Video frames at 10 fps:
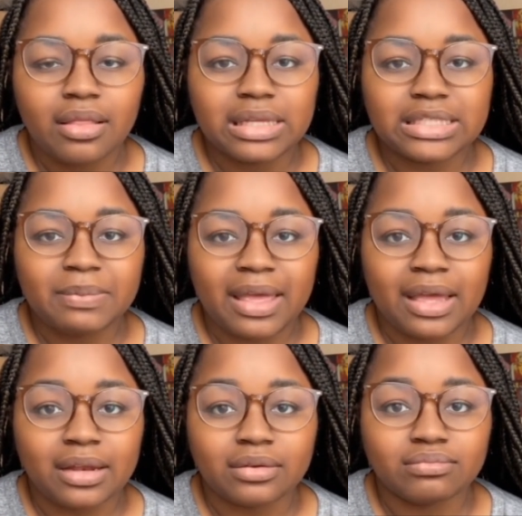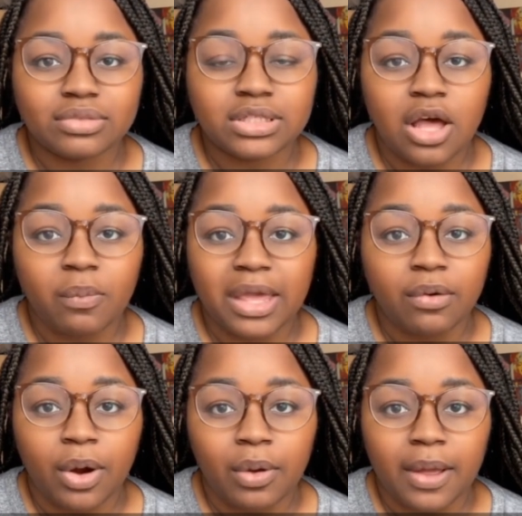This man saw me
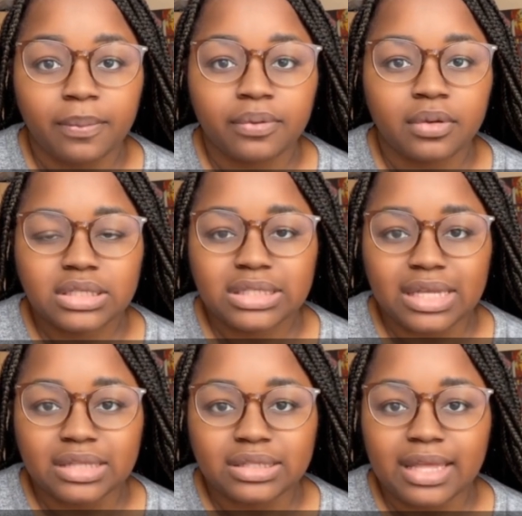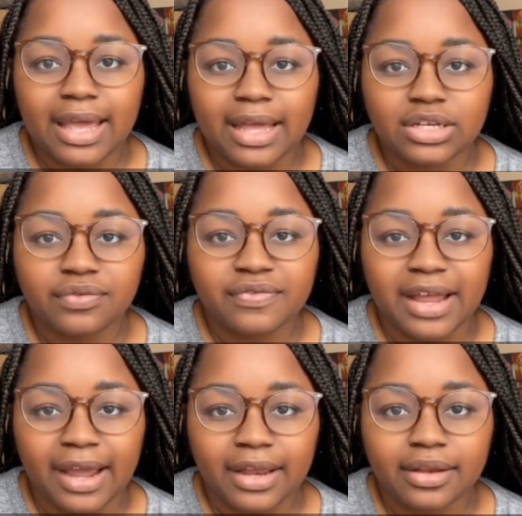grow up since the age of
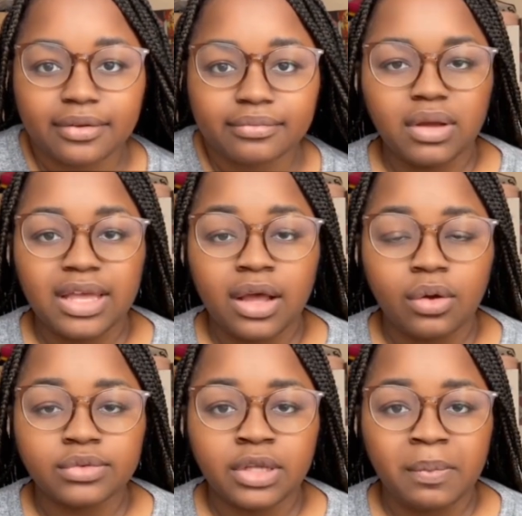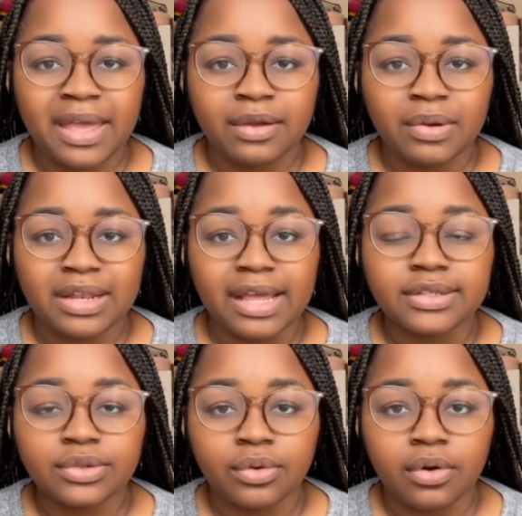nine. He owns a bakery
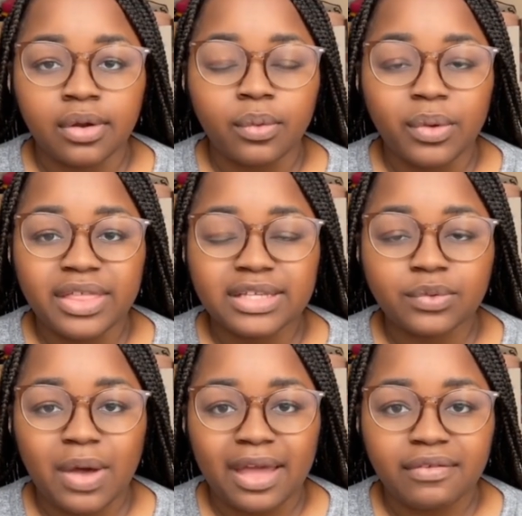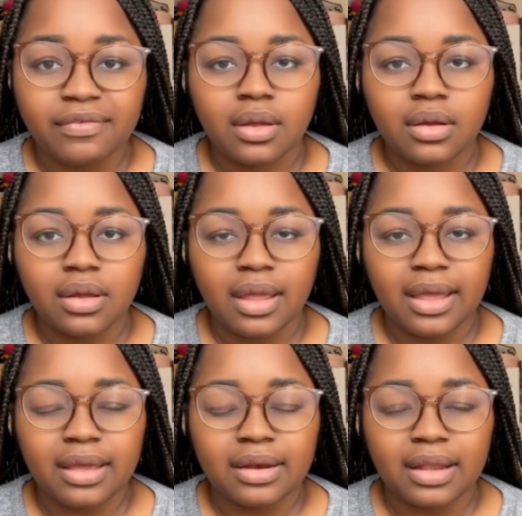next door with his wife,
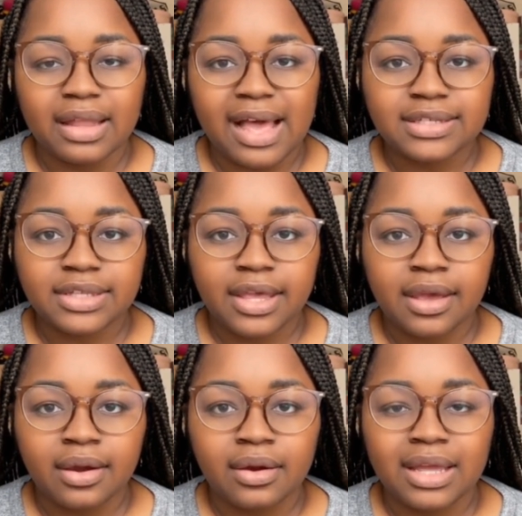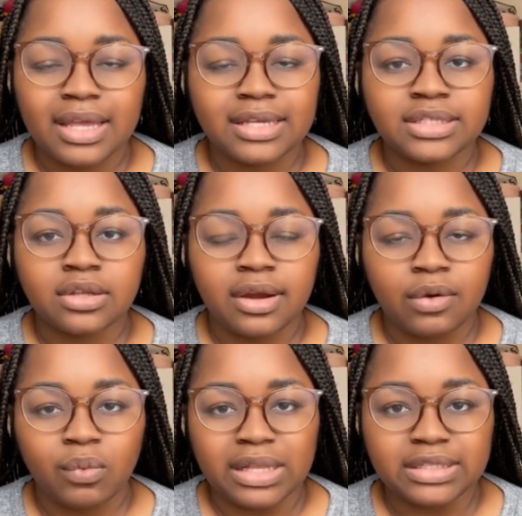and last year he
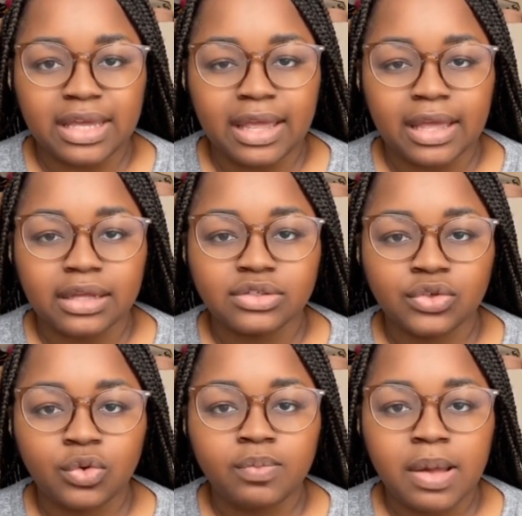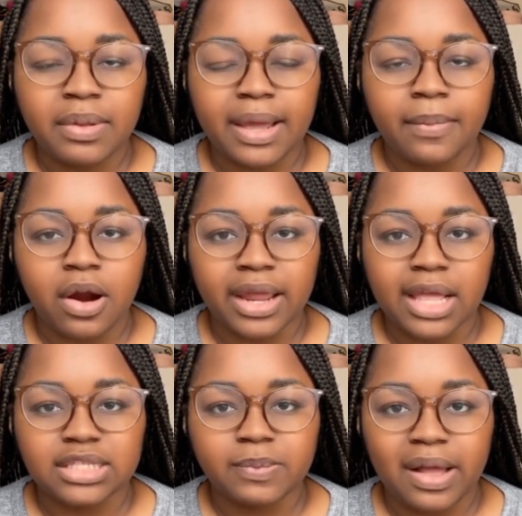started renting two public
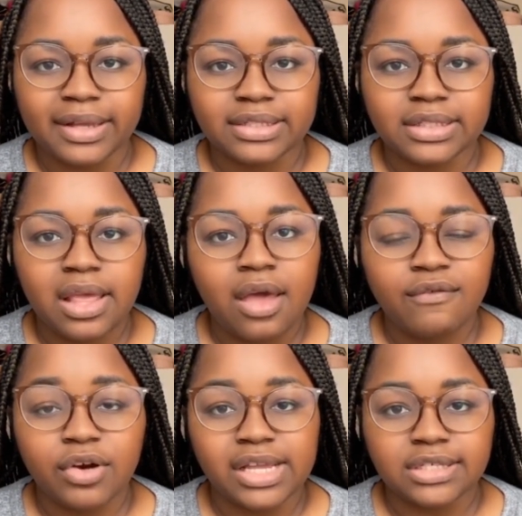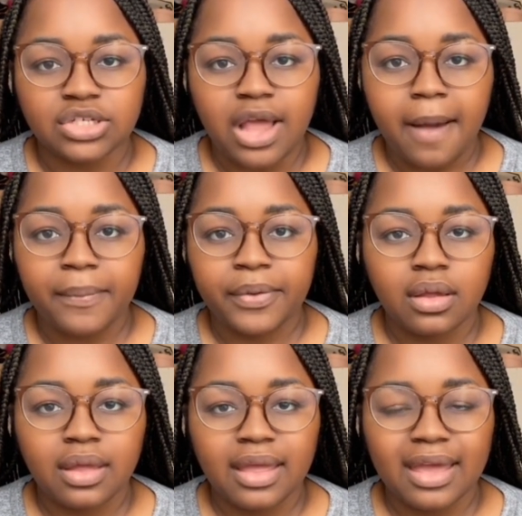parking spots for his shop
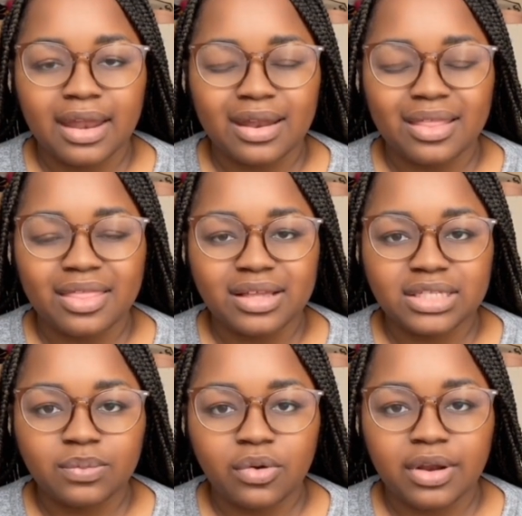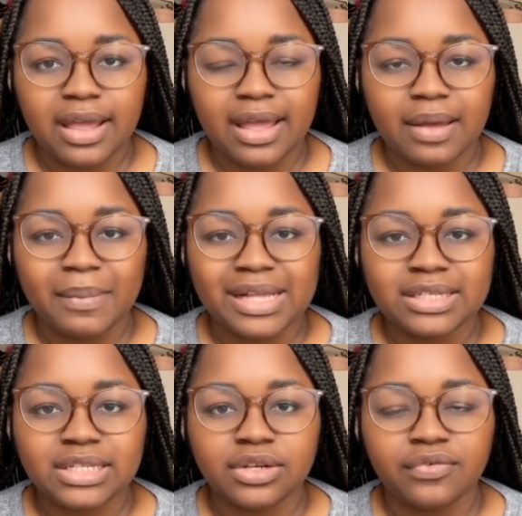and this morning, my
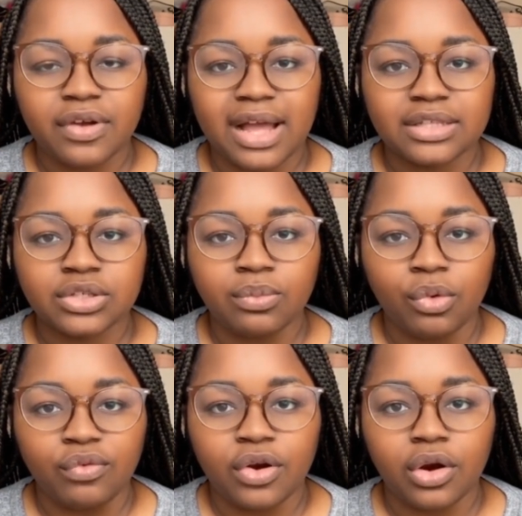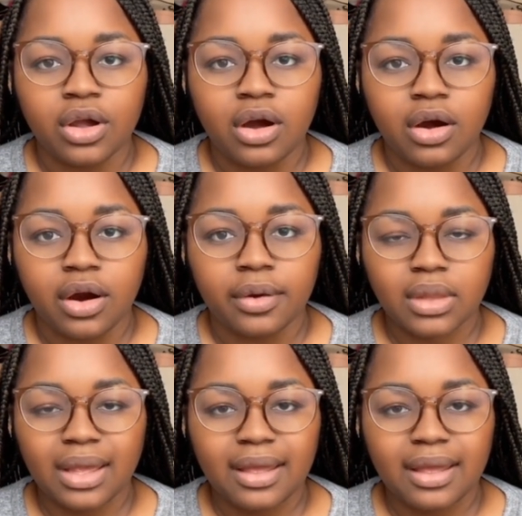sister forgot to move her car.